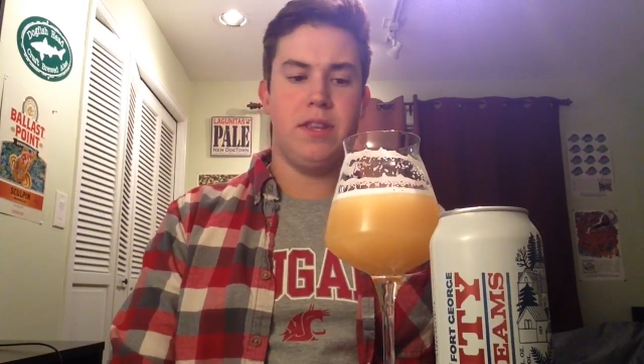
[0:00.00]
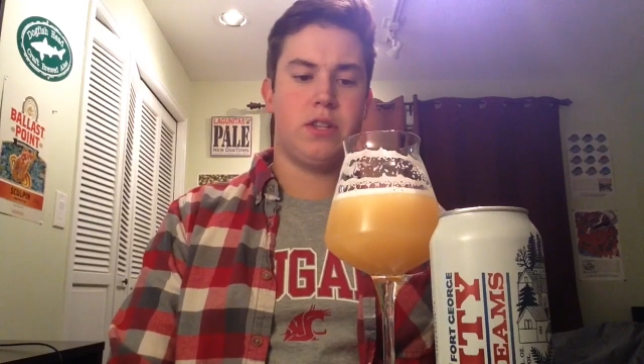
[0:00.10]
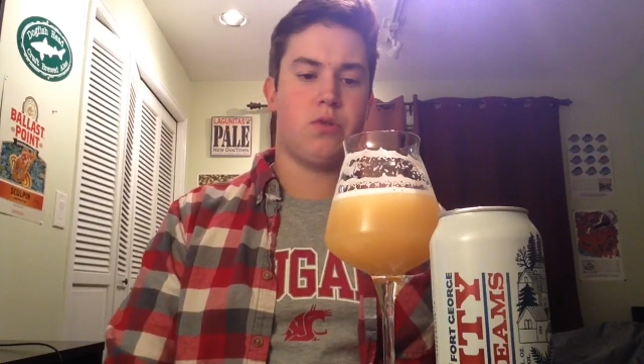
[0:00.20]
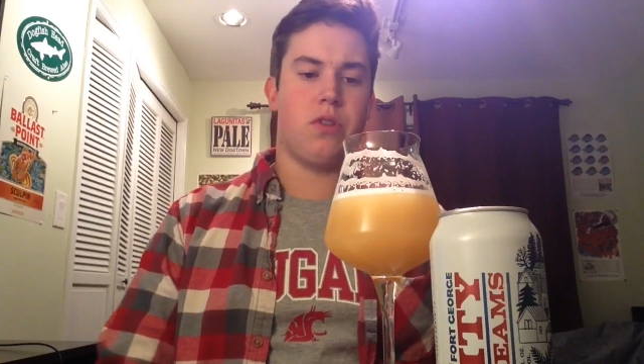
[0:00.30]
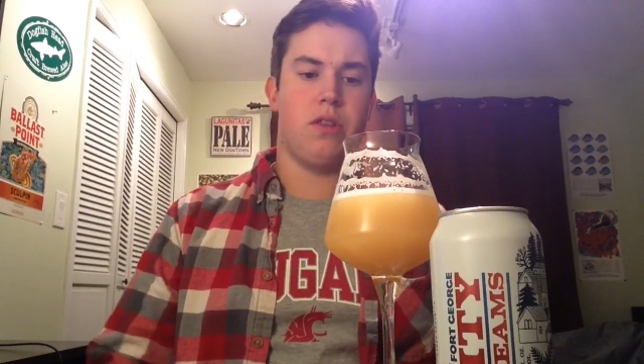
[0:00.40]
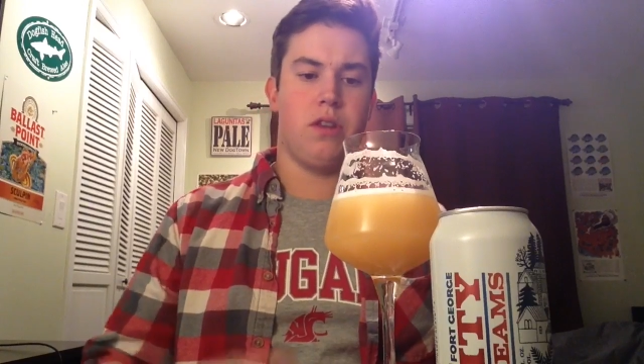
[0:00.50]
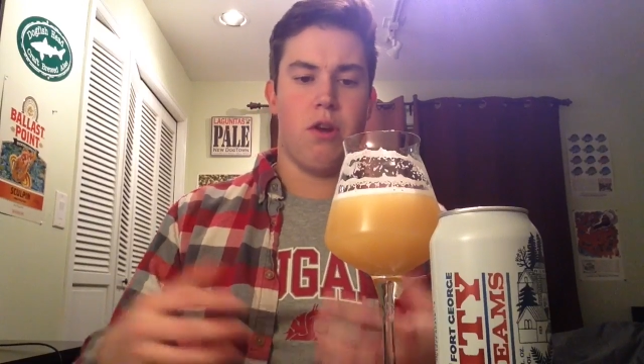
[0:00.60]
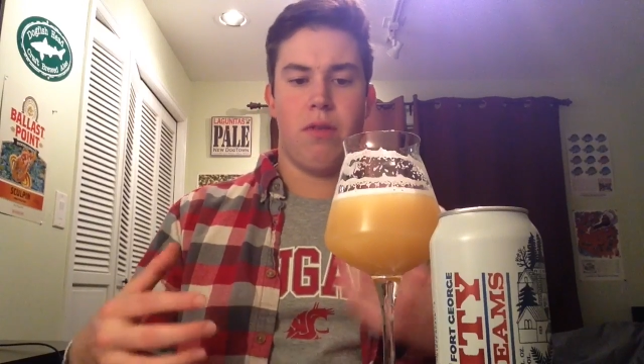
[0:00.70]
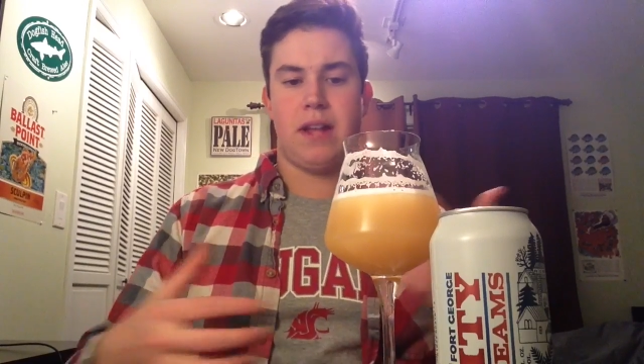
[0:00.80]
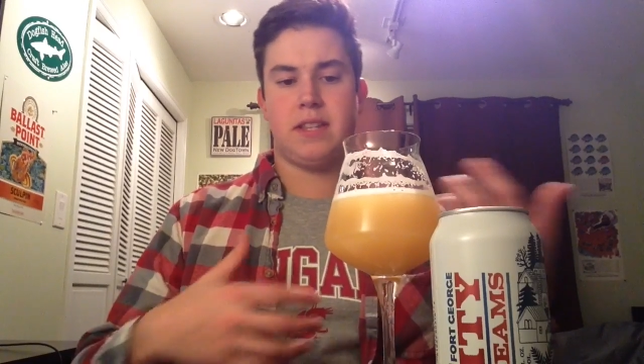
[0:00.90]
This, you
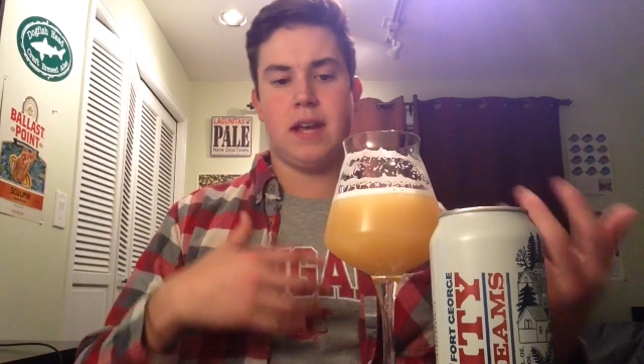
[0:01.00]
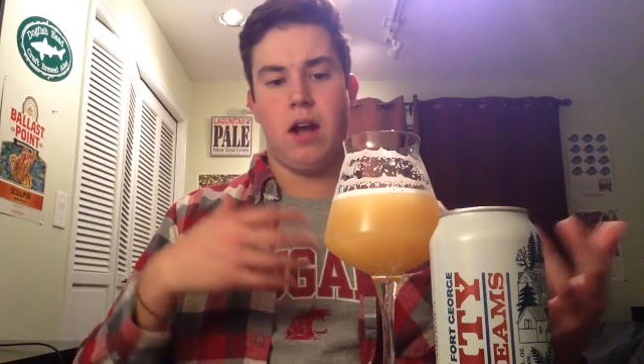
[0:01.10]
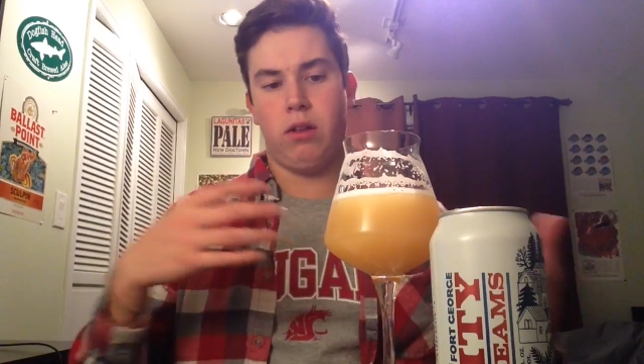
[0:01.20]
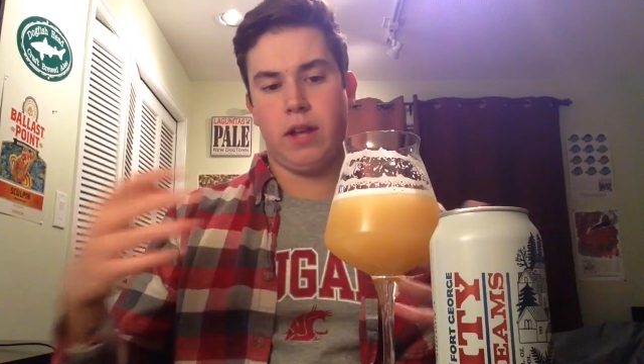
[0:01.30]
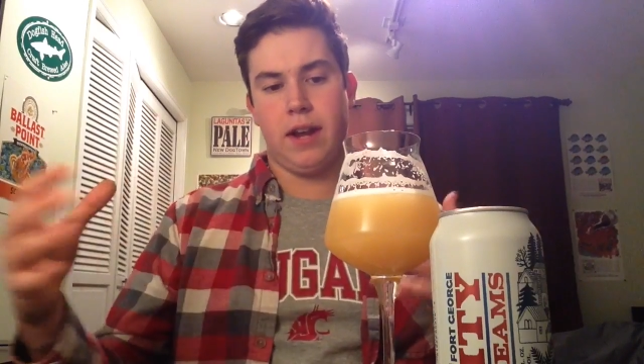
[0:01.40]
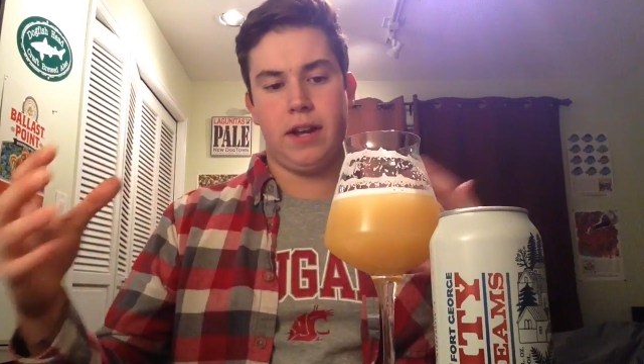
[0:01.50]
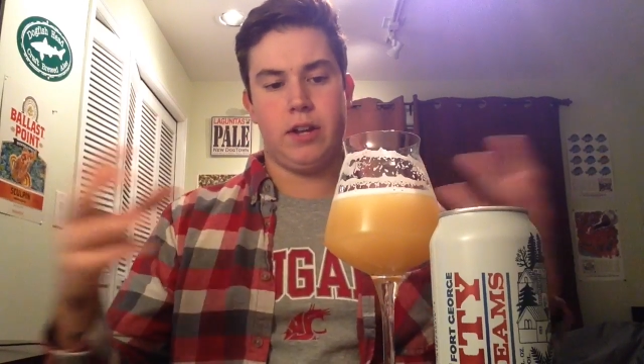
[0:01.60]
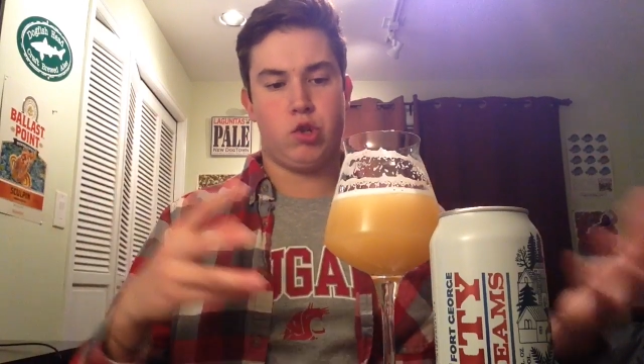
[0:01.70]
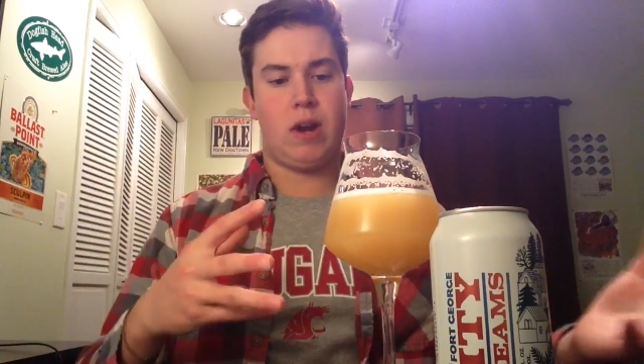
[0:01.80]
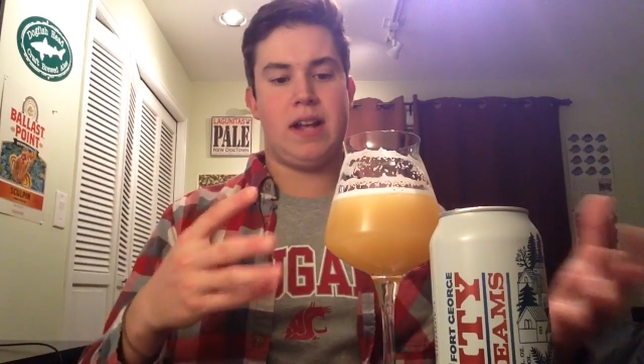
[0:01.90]
know, that style kind of
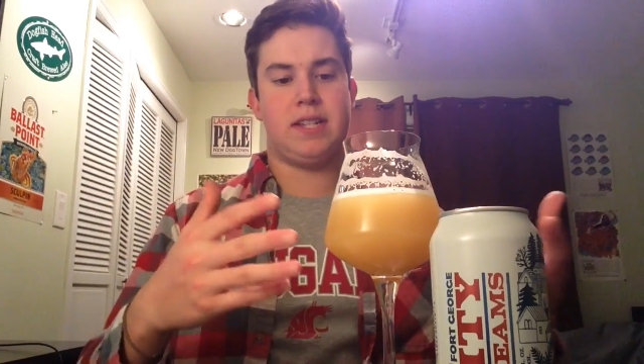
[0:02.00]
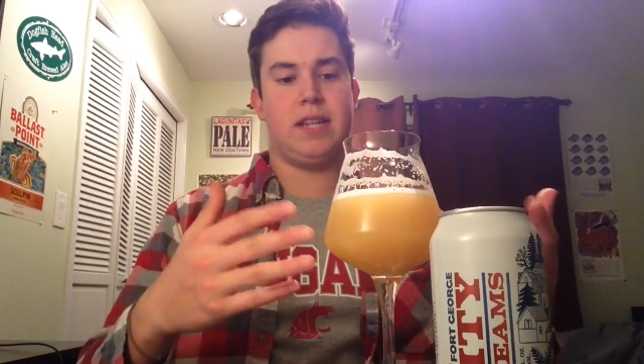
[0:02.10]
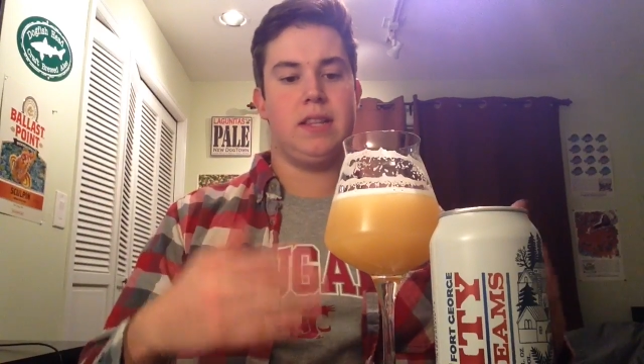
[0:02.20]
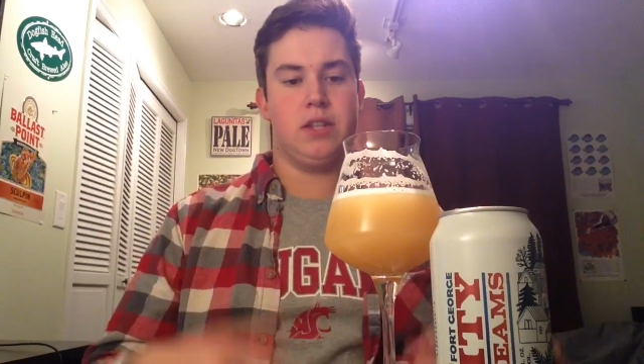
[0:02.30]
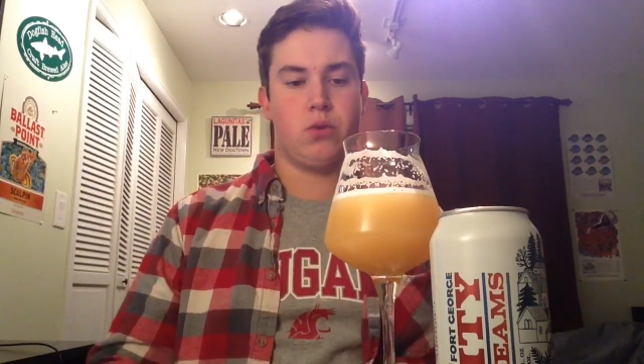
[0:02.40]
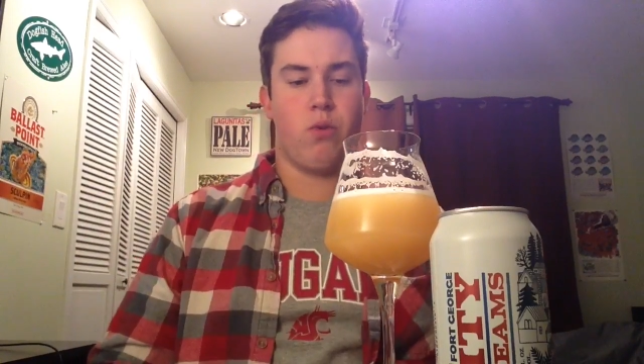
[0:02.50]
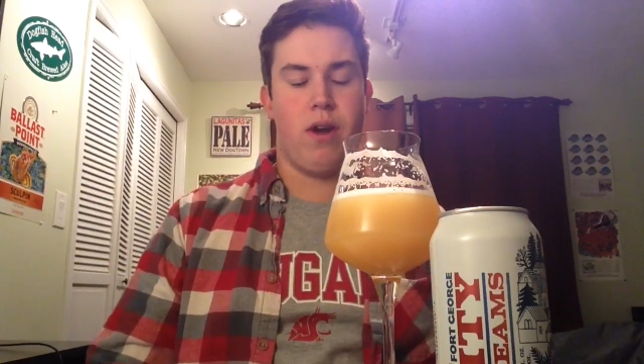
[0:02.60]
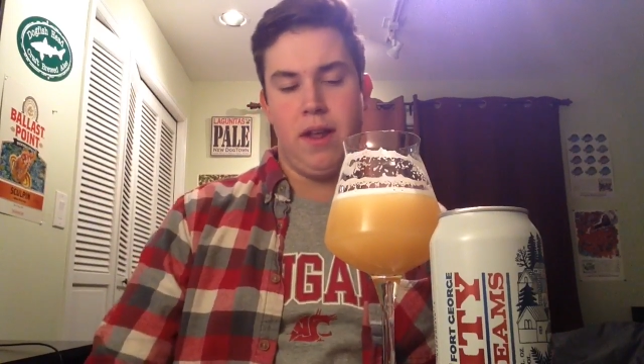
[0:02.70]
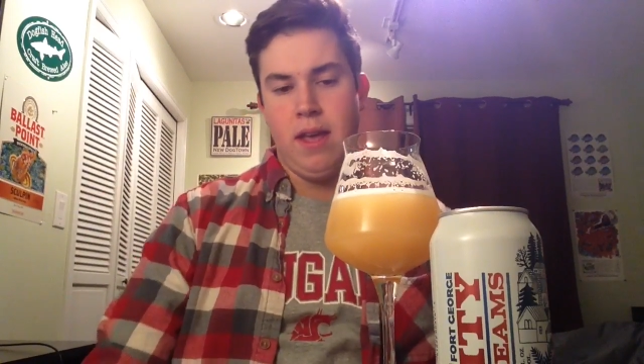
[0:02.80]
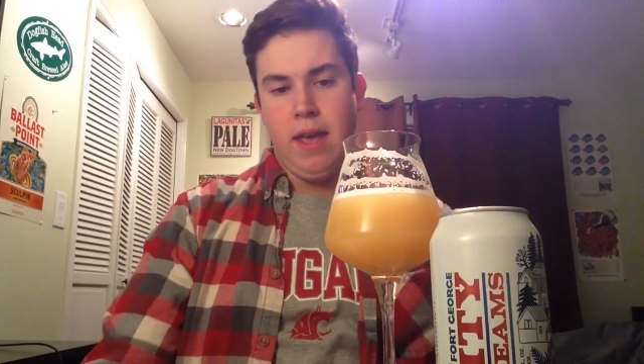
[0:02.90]
contrasting this one,